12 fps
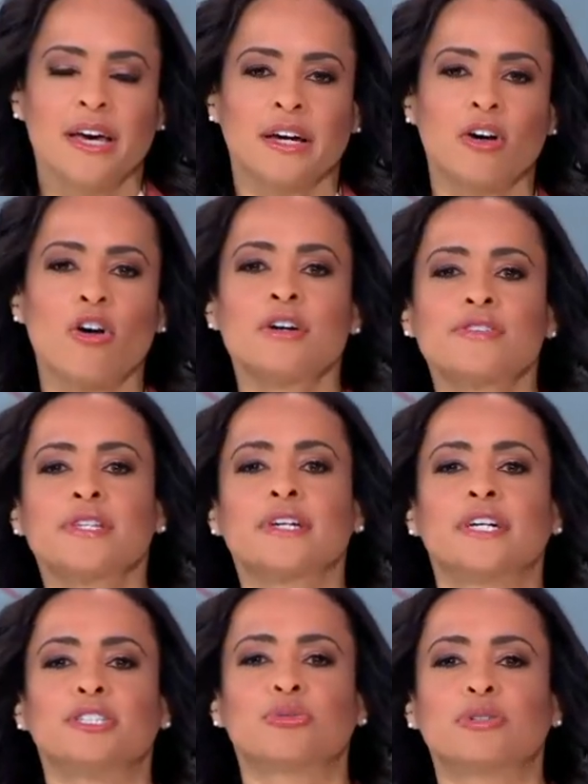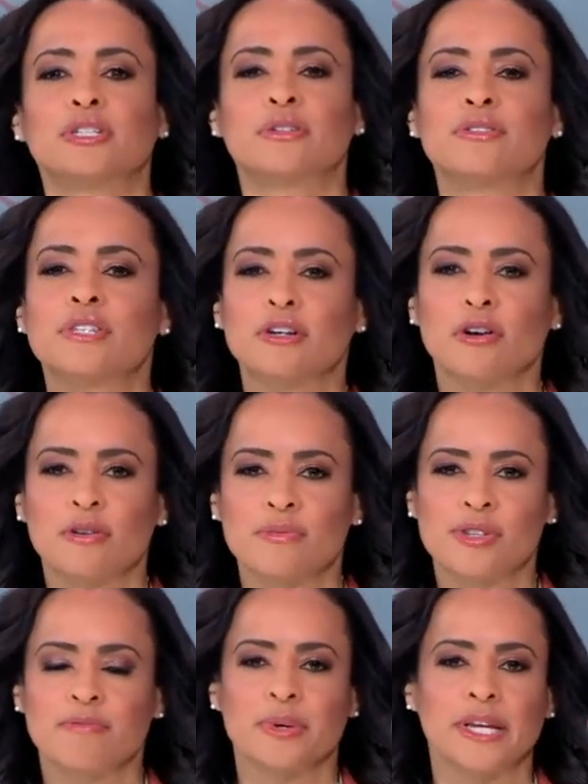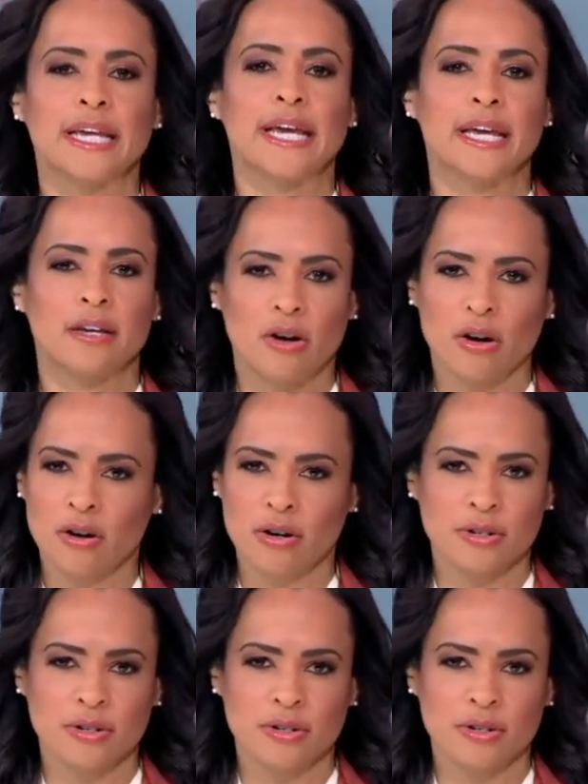Across the country, nursing homes have been hit hard.